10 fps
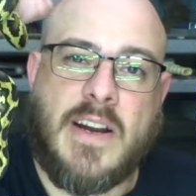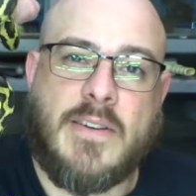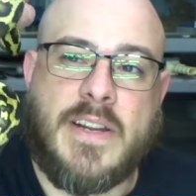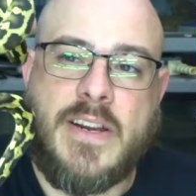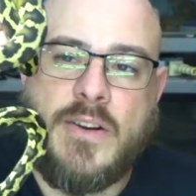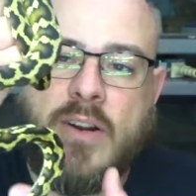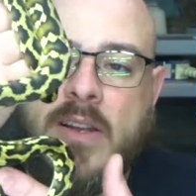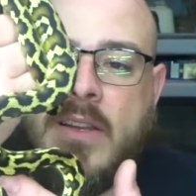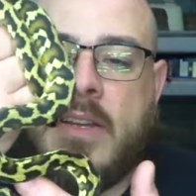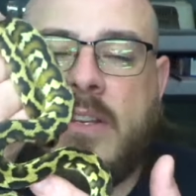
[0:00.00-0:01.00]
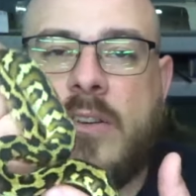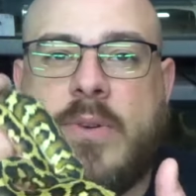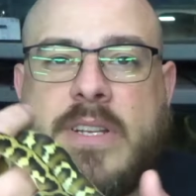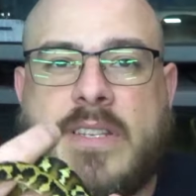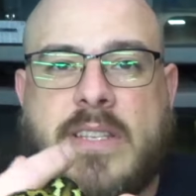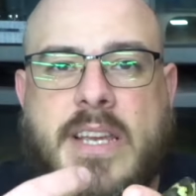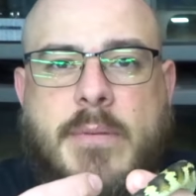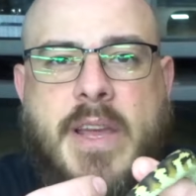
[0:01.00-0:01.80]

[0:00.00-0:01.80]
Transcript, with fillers: out here doing his thing,